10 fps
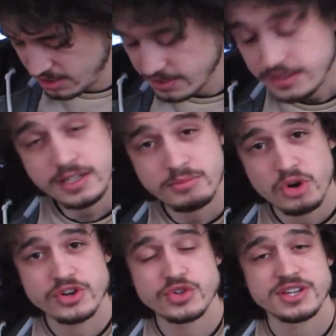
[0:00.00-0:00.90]
a little
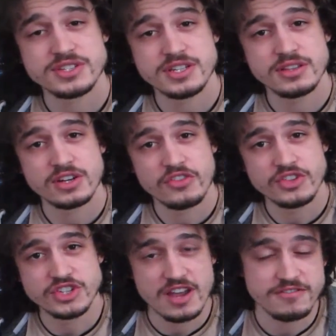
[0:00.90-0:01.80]
more interesting than on the
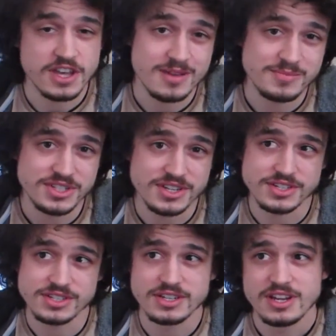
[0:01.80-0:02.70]
JVM,
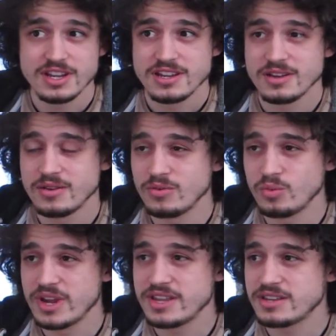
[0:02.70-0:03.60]
since
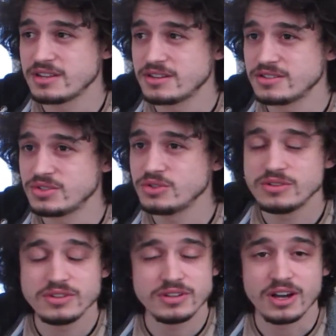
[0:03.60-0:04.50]
we can
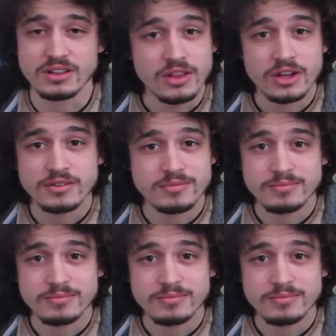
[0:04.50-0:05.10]
do a lot